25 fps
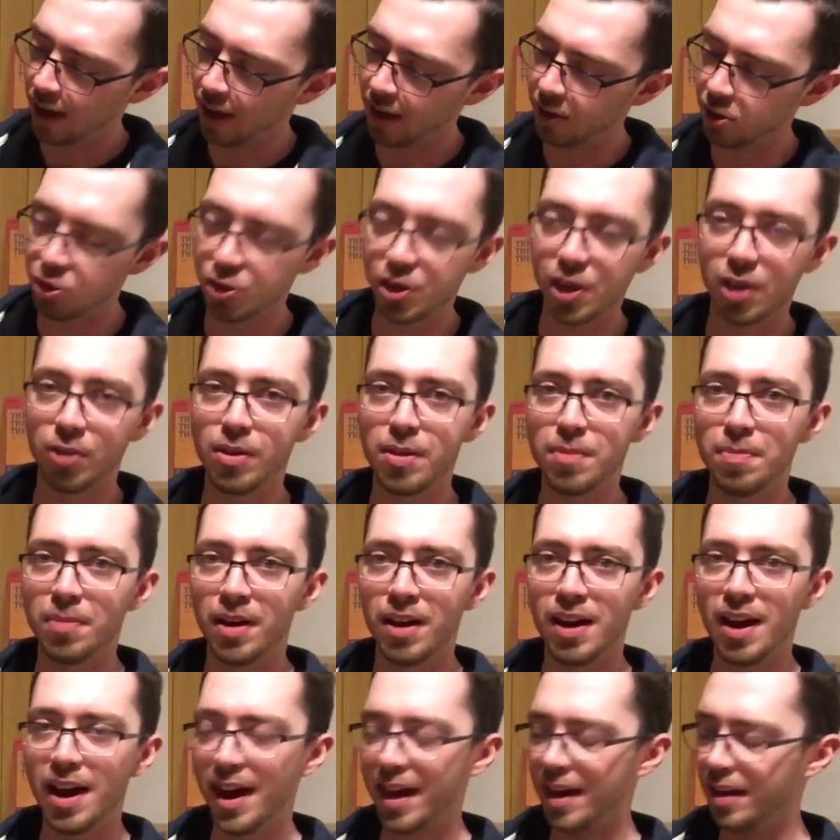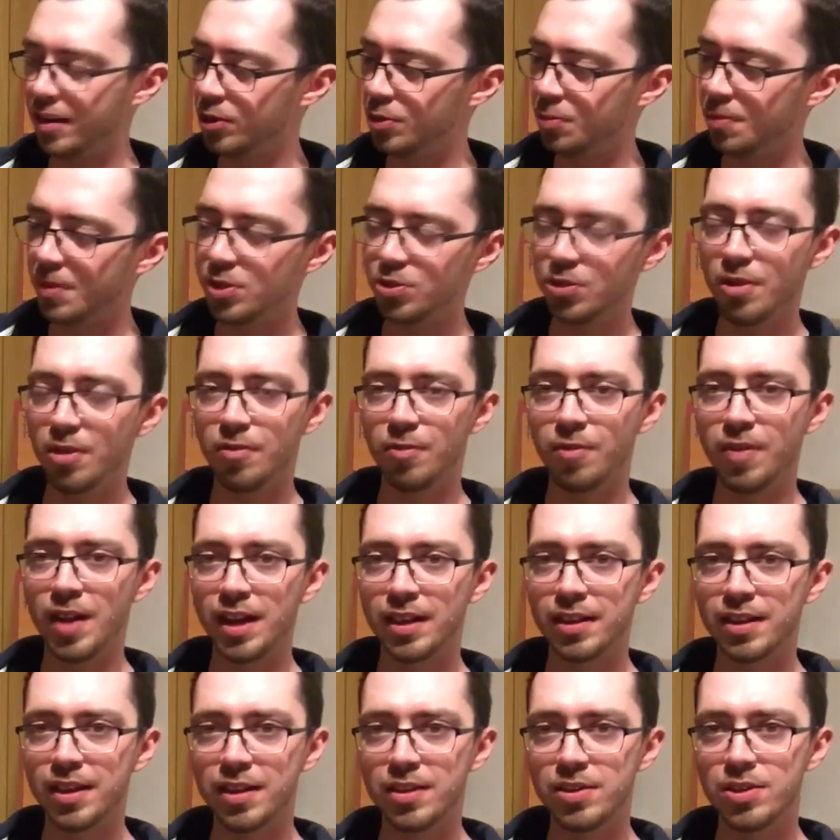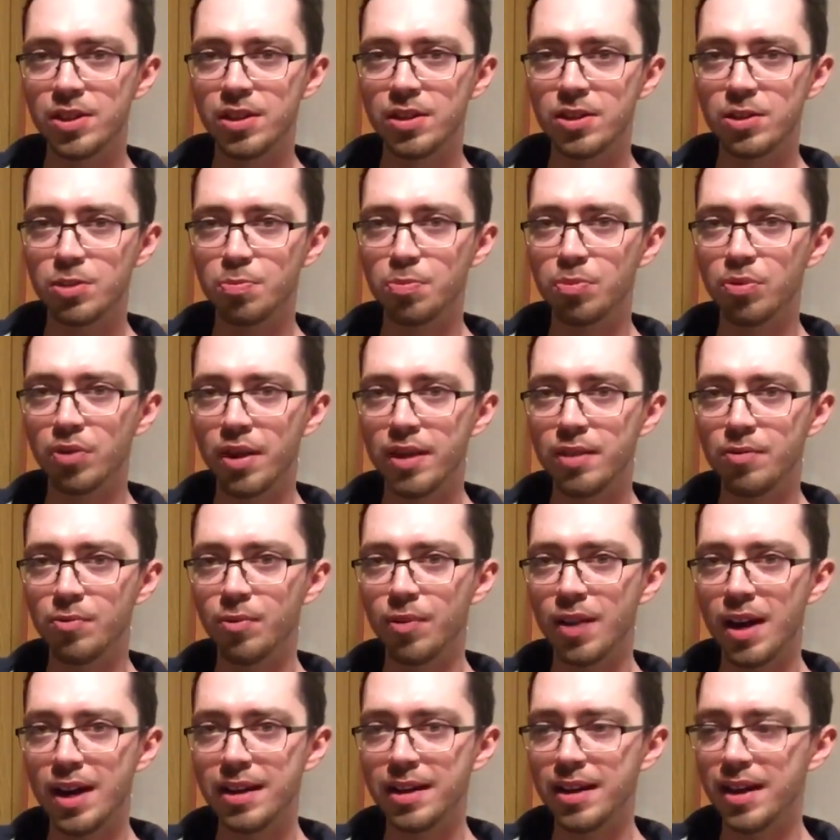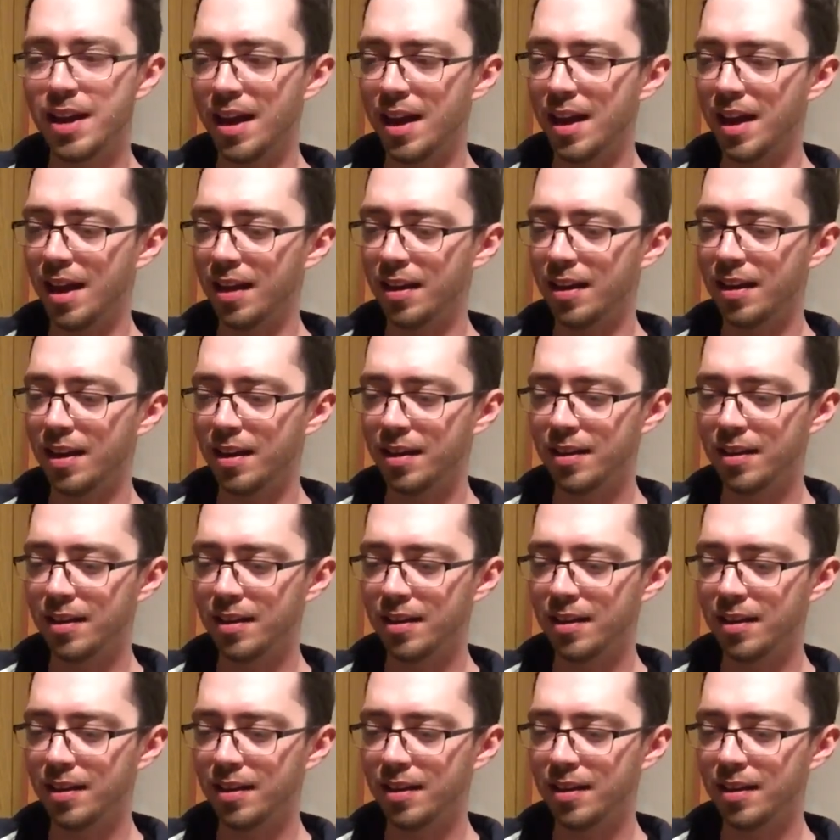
and cherry pie, and especially the fact that it's in this bright red can,